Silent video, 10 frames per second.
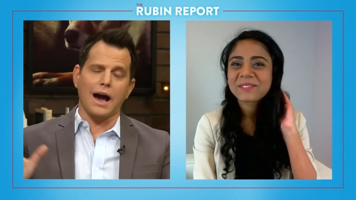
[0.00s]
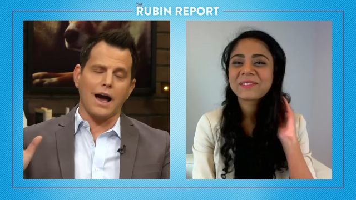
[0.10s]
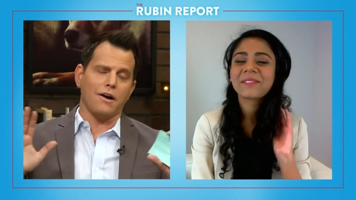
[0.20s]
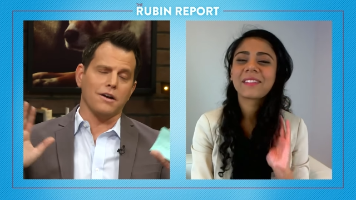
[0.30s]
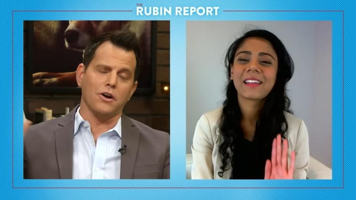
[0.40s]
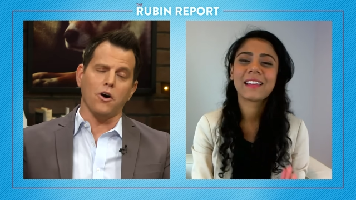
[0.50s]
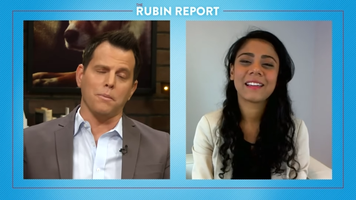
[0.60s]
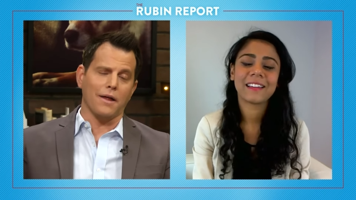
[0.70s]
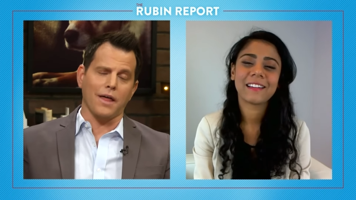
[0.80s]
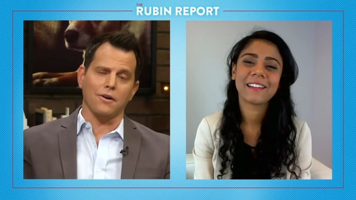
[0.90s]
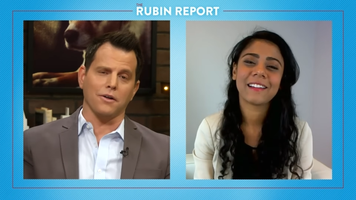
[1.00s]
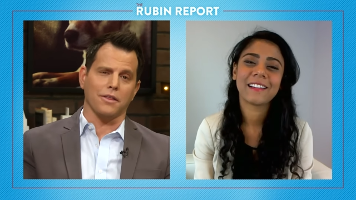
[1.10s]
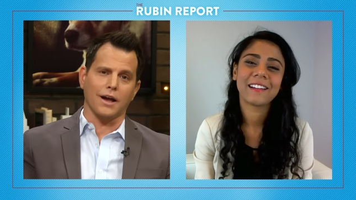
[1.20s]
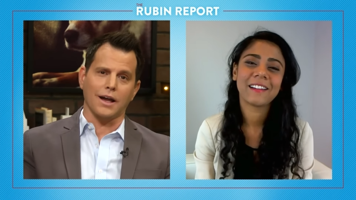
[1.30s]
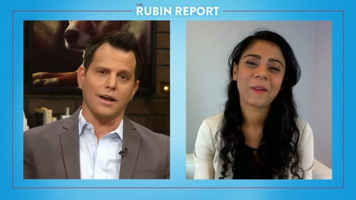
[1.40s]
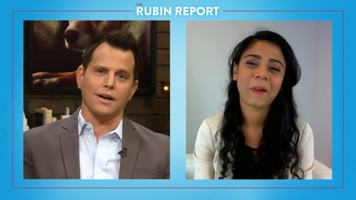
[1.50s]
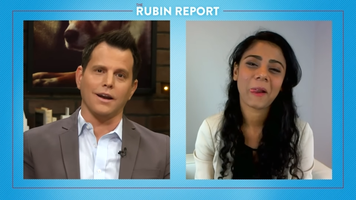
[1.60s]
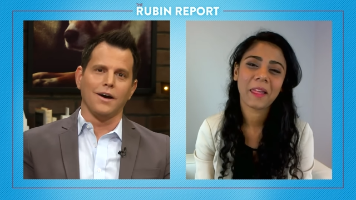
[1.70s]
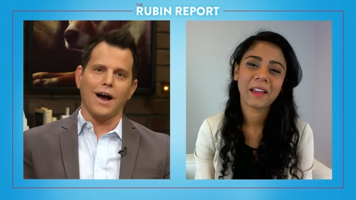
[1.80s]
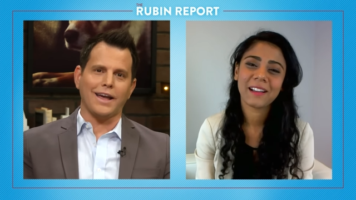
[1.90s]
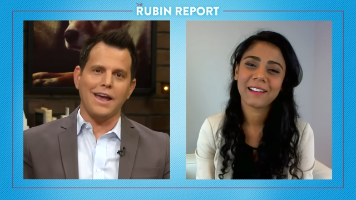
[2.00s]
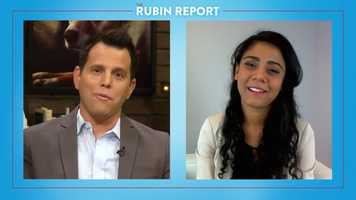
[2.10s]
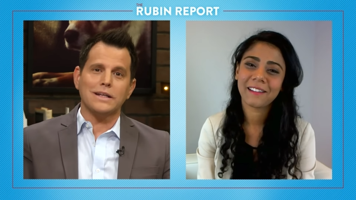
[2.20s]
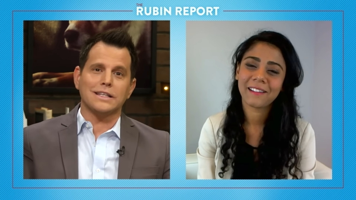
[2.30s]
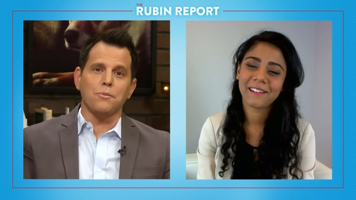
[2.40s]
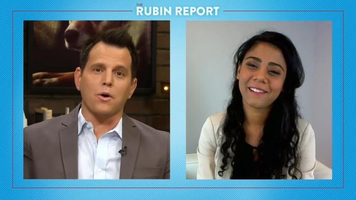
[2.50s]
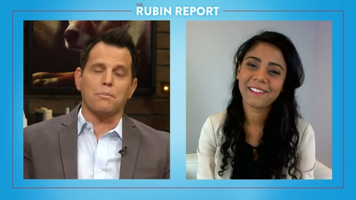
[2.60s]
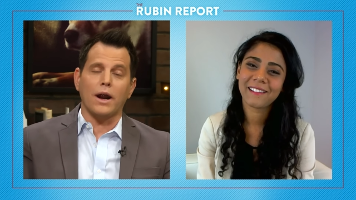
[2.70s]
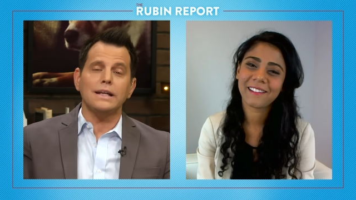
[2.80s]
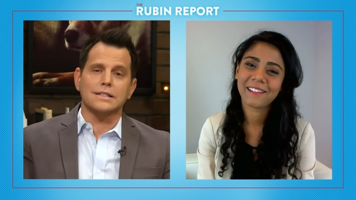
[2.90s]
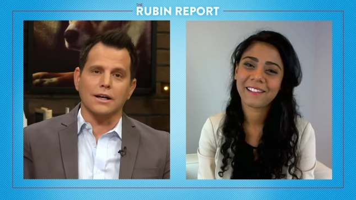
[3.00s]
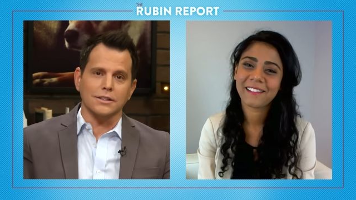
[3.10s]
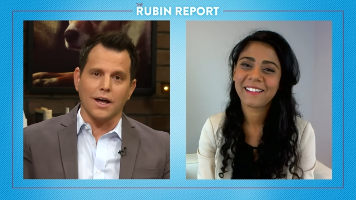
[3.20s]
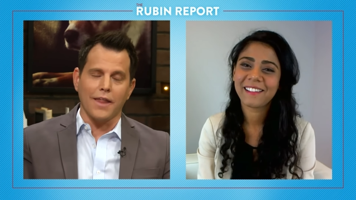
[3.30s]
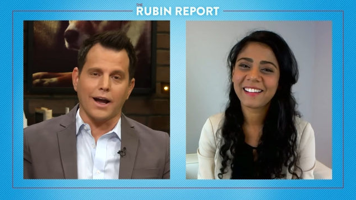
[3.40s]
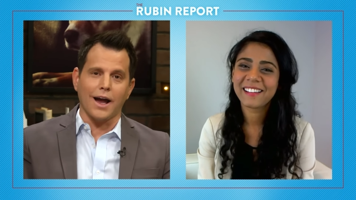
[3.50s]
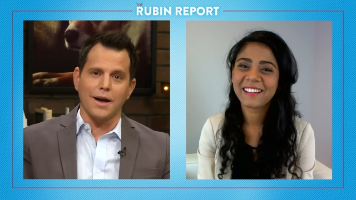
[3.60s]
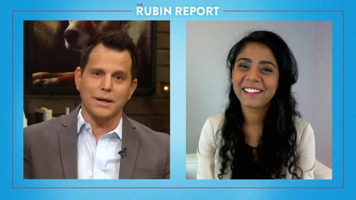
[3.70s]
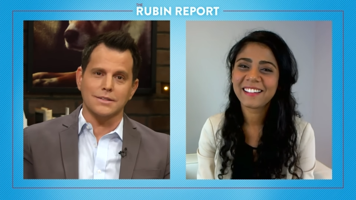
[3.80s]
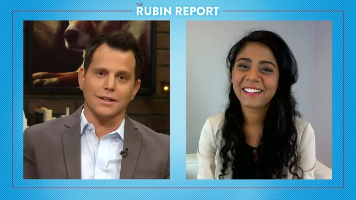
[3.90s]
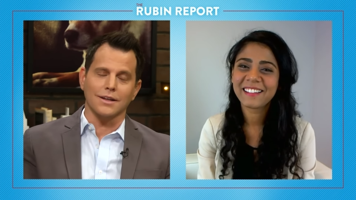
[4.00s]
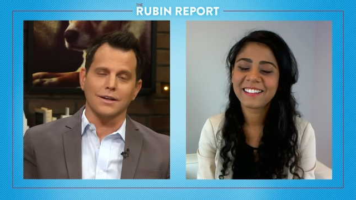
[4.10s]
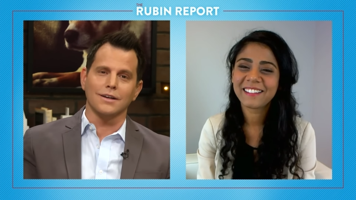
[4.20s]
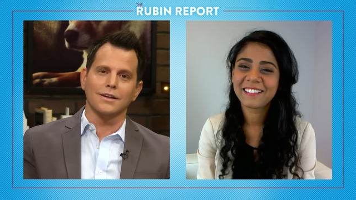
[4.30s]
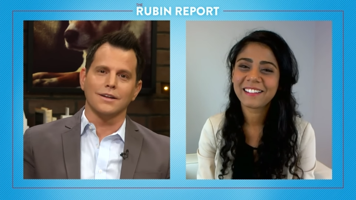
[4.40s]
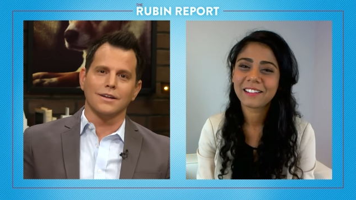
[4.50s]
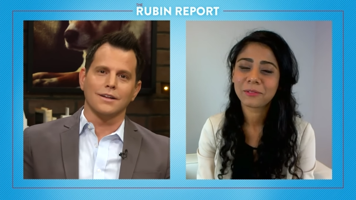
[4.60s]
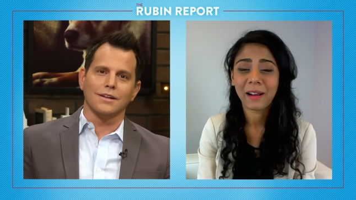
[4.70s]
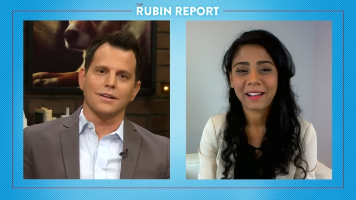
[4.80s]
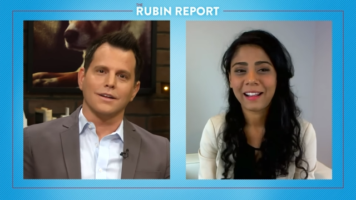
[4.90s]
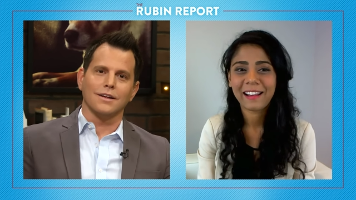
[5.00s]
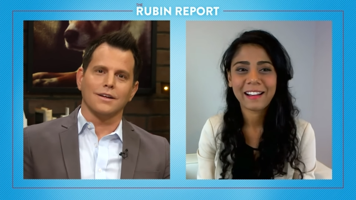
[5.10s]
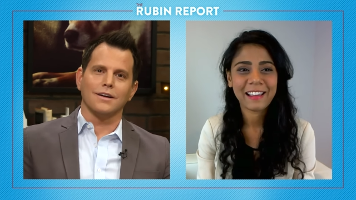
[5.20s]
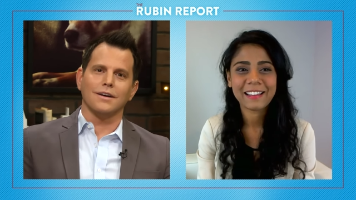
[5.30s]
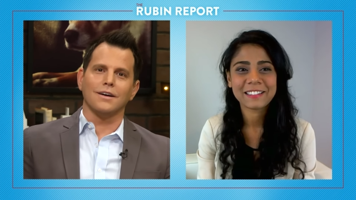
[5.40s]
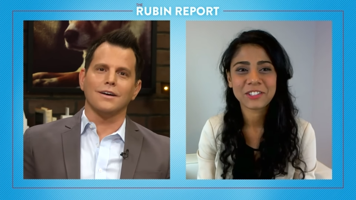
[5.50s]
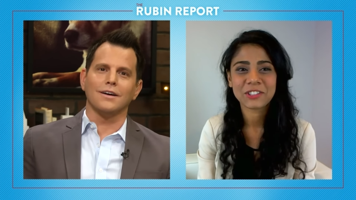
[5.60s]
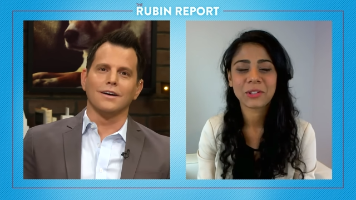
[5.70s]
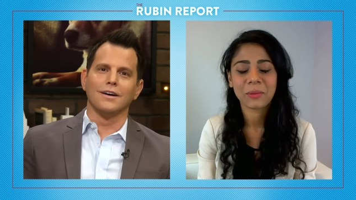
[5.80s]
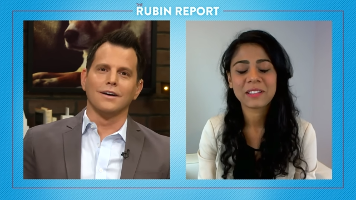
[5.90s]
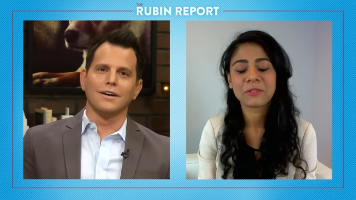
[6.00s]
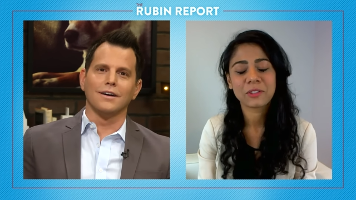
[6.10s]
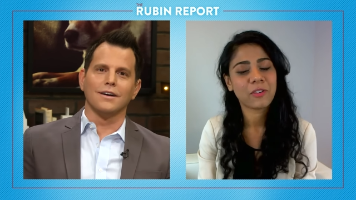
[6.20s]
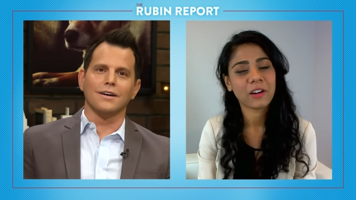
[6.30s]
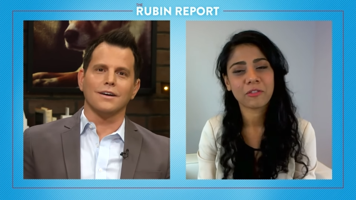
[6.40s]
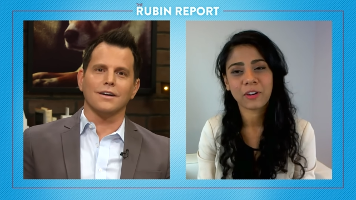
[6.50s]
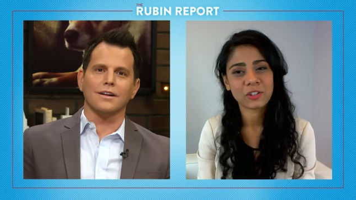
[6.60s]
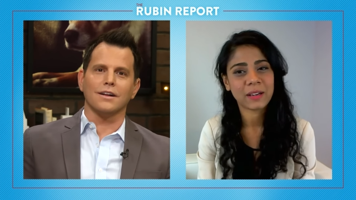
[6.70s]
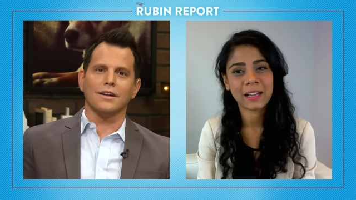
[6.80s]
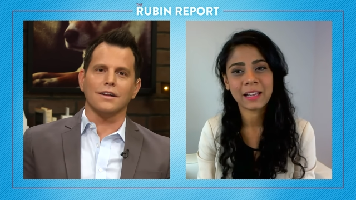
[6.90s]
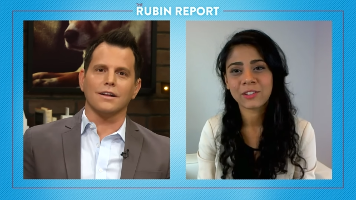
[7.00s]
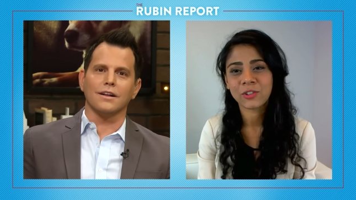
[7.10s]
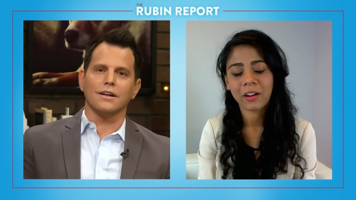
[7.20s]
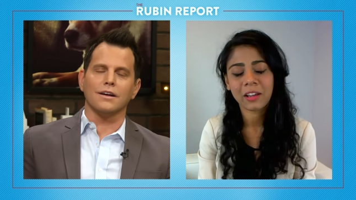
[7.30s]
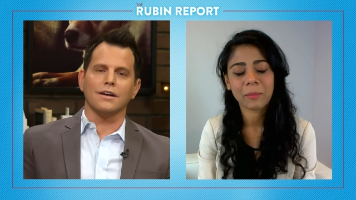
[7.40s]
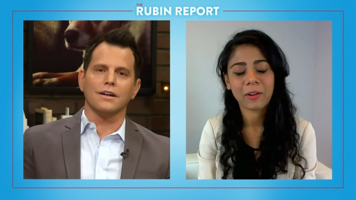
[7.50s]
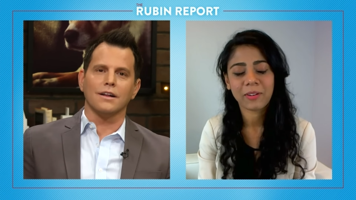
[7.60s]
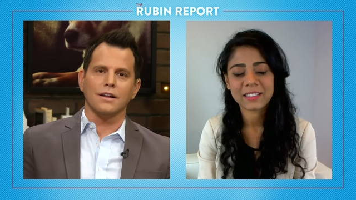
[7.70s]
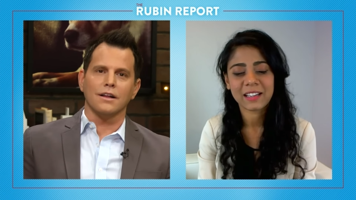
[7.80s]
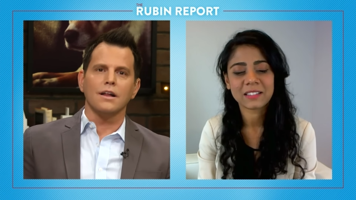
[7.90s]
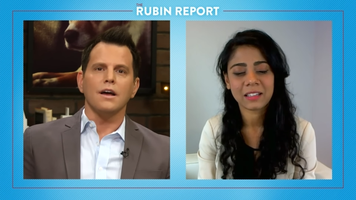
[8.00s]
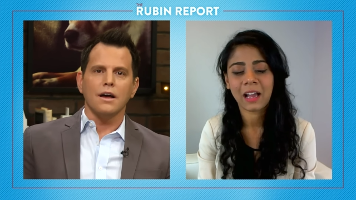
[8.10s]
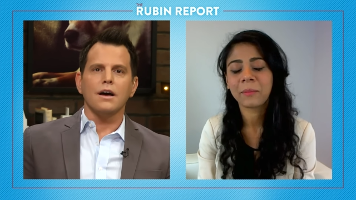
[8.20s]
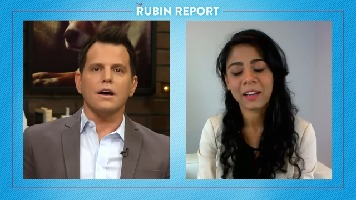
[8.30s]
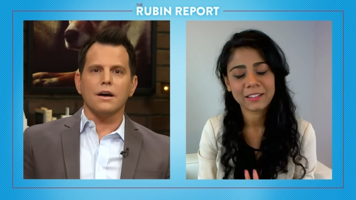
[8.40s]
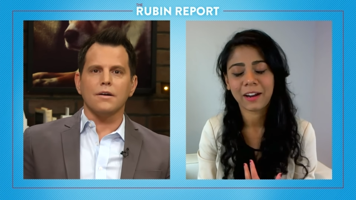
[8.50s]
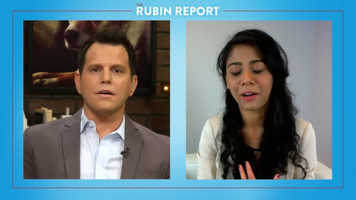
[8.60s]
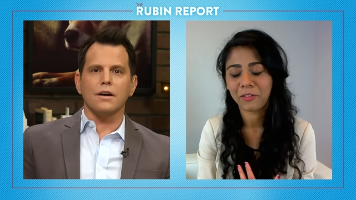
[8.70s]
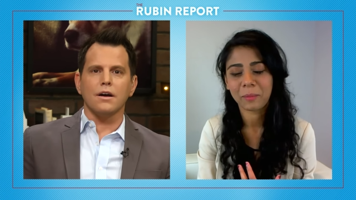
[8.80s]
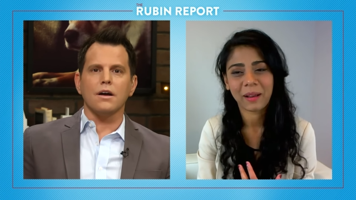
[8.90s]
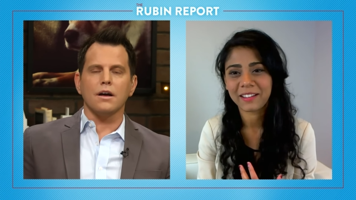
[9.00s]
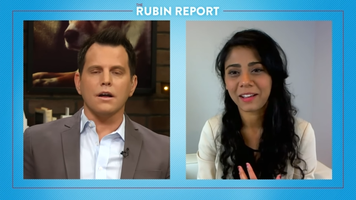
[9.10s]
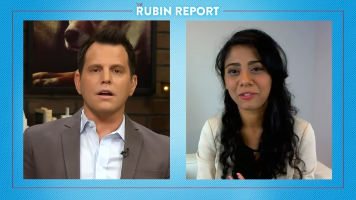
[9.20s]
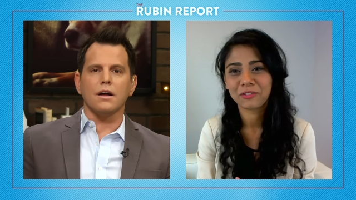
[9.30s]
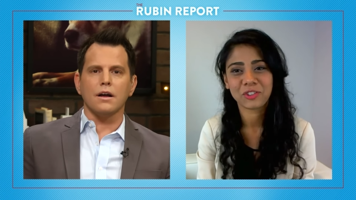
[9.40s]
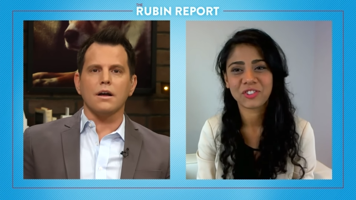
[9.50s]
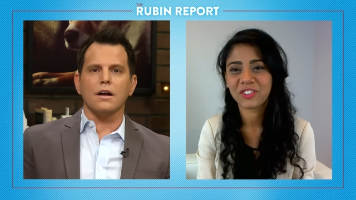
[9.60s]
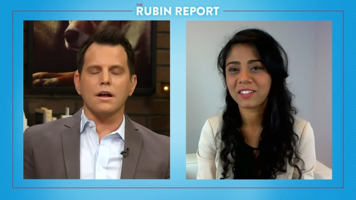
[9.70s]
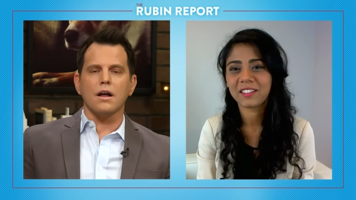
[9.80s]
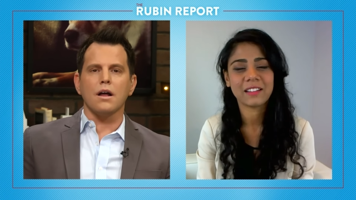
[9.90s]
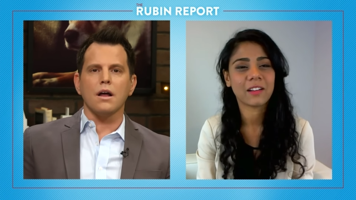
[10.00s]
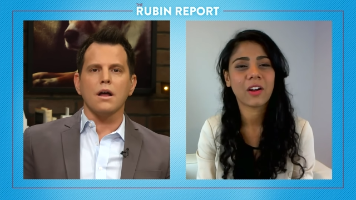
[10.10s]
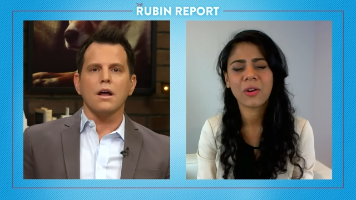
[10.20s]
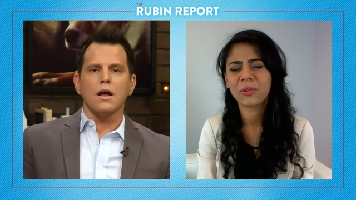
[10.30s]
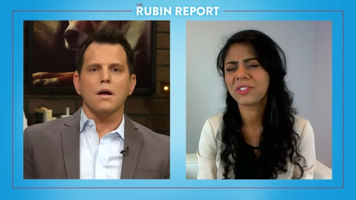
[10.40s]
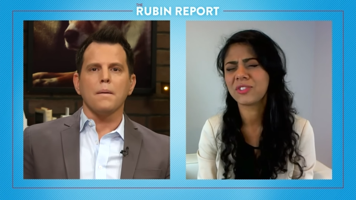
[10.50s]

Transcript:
Speaker 1: I don't even know about that whole thing. I can't waste any more brain cells on that guy, basically.
Speaker 2: Right. It's just so it's very frustrating. And talking about Reza Aslan, I'm getting tired of it myself. Just to see that he